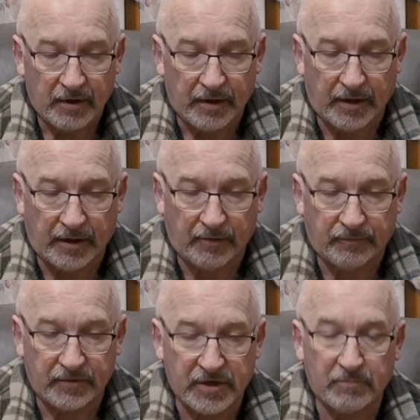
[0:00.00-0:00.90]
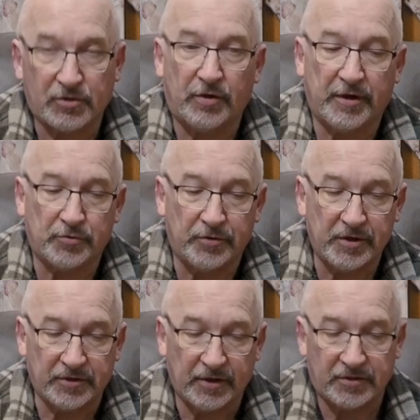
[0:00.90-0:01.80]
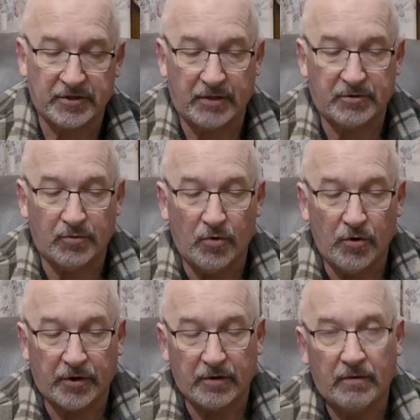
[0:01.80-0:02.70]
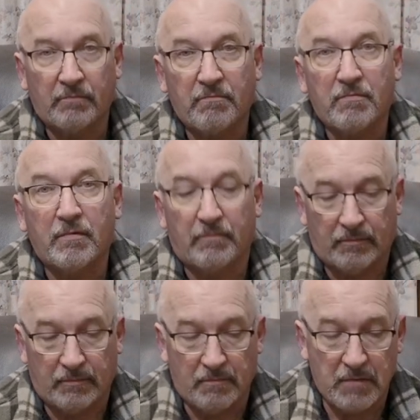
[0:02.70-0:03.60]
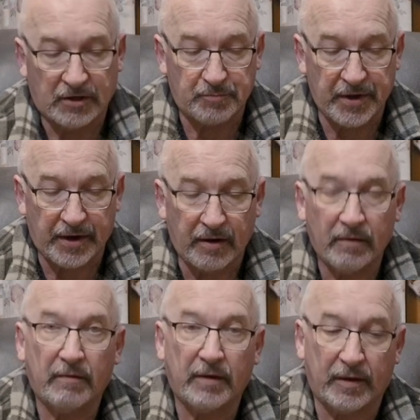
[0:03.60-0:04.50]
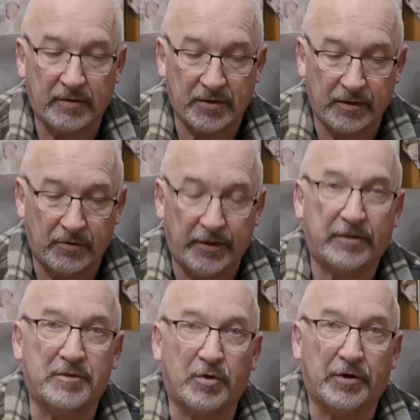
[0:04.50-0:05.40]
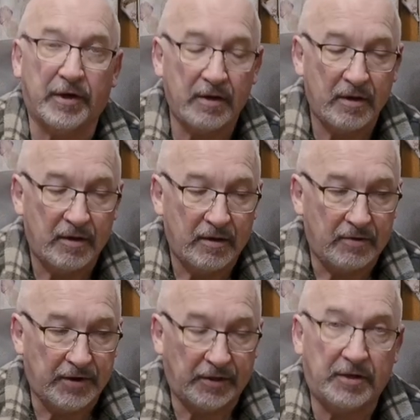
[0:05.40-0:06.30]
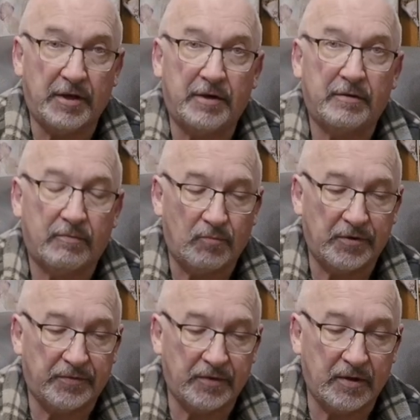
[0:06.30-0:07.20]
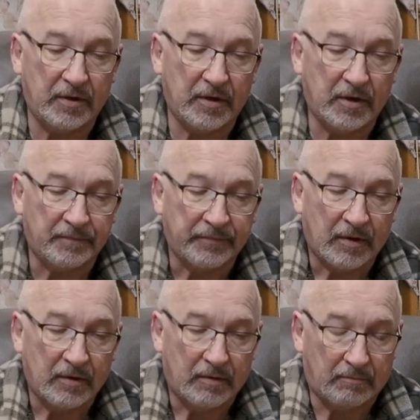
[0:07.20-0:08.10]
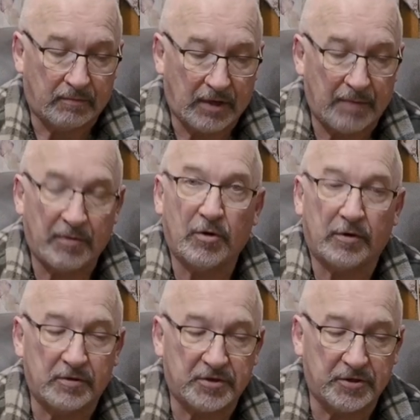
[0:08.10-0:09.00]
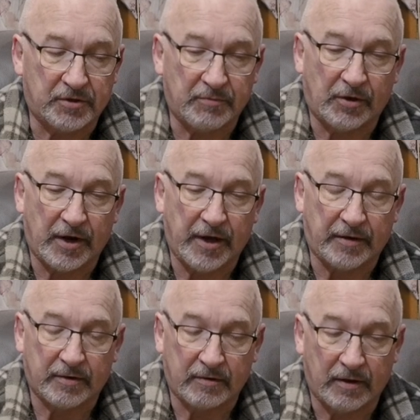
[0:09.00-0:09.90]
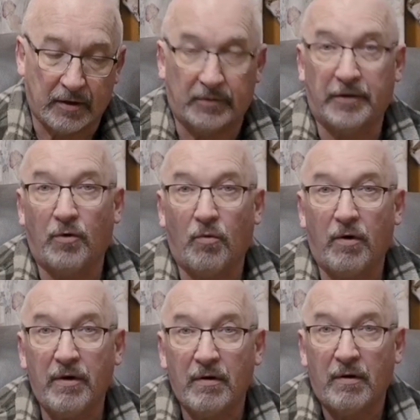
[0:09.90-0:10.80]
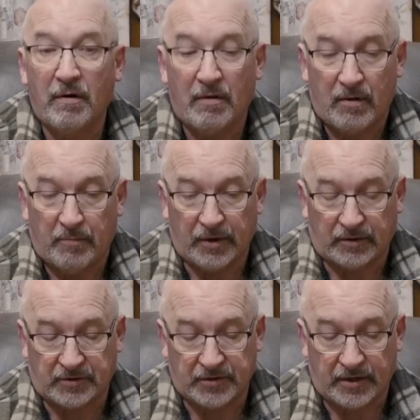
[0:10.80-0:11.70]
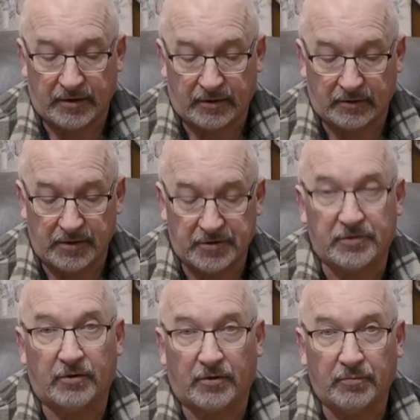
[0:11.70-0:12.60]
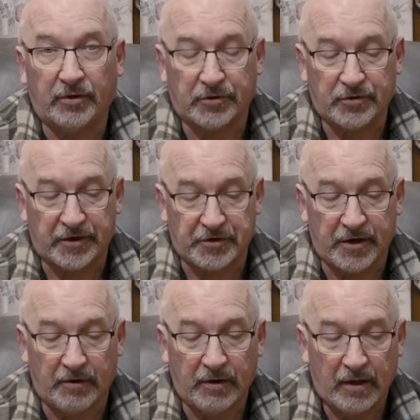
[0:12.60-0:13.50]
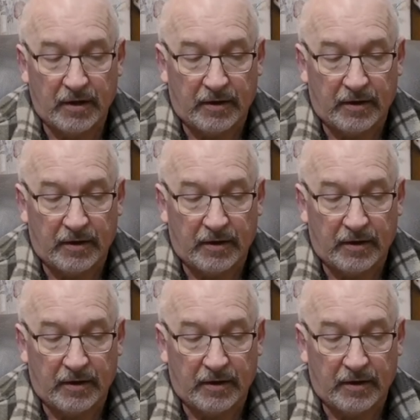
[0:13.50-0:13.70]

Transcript: And for some strange reason it seems to work much better as a director's monitor than it did with the camera monitor system that I had. Don't know why, but at least it's not complete trash now.